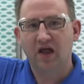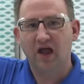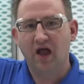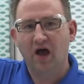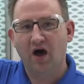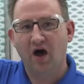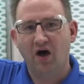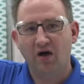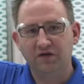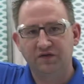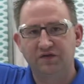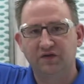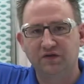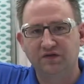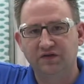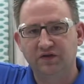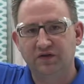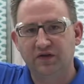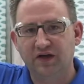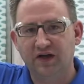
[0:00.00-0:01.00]
Uh, also,
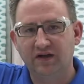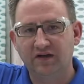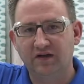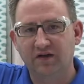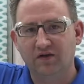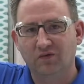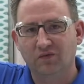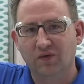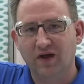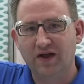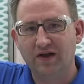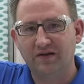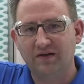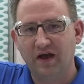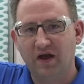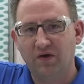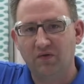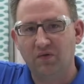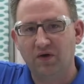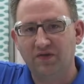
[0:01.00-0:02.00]
it's a good idea to write
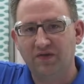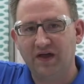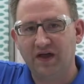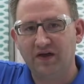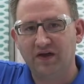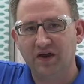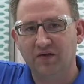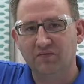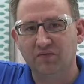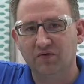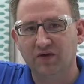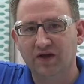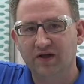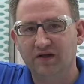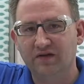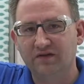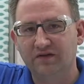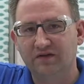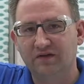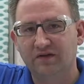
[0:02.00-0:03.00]
down what that number
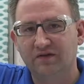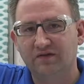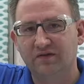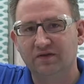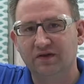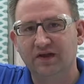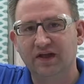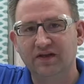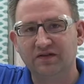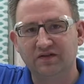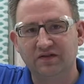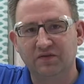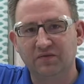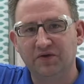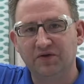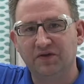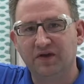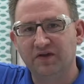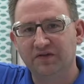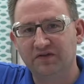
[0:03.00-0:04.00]
is, so in case
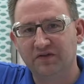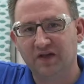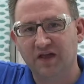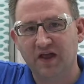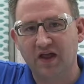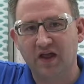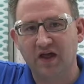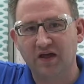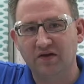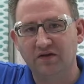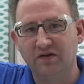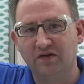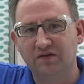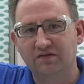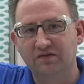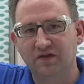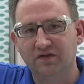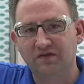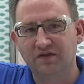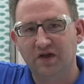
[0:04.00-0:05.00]
someone does and
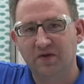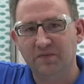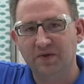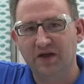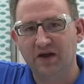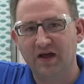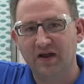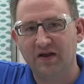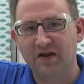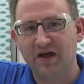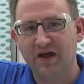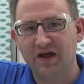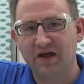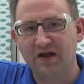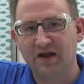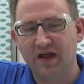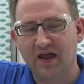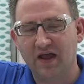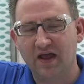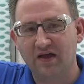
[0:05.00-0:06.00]
does come in at
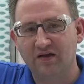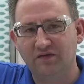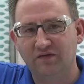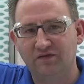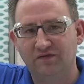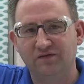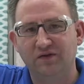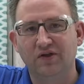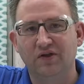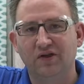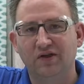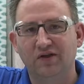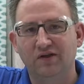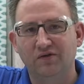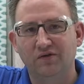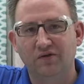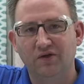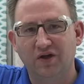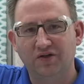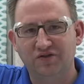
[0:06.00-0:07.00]
night and
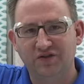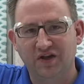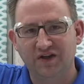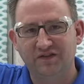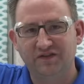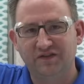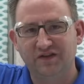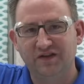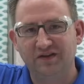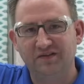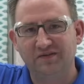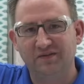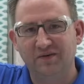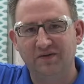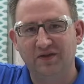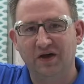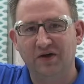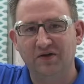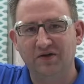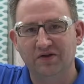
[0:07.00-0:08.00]
adjust it
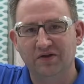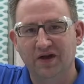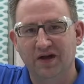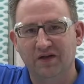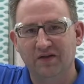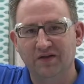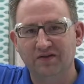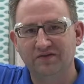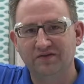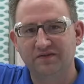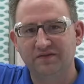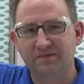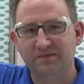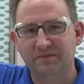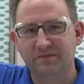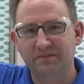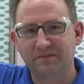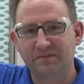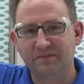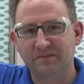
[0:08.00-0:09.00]
without your knowledge.
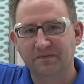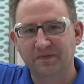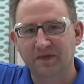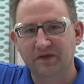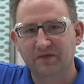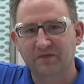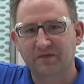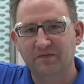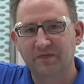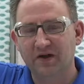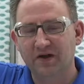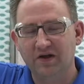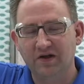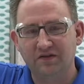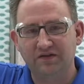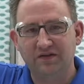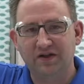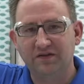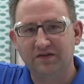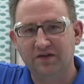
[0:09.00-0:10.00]
From there,
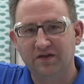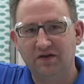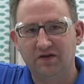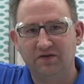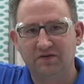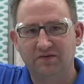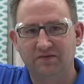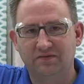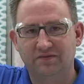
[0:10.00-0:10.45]
you're set to go.